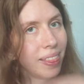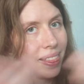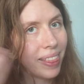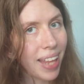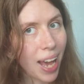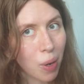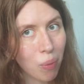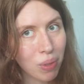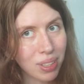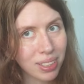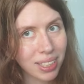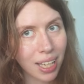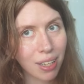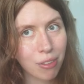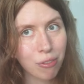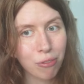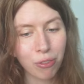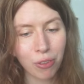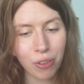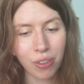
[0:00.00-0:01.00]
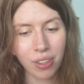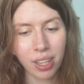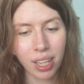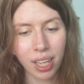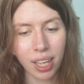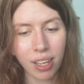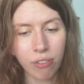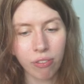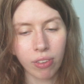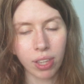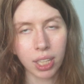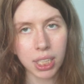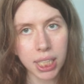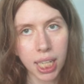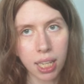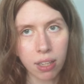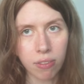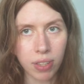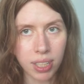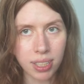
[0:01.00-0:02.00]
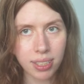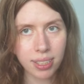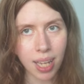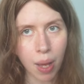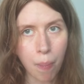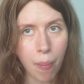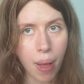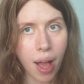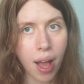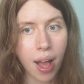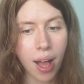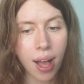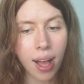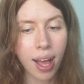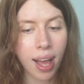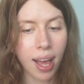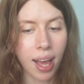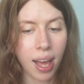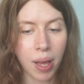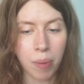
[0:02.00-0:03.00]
That was it for the Philadelphia Summer.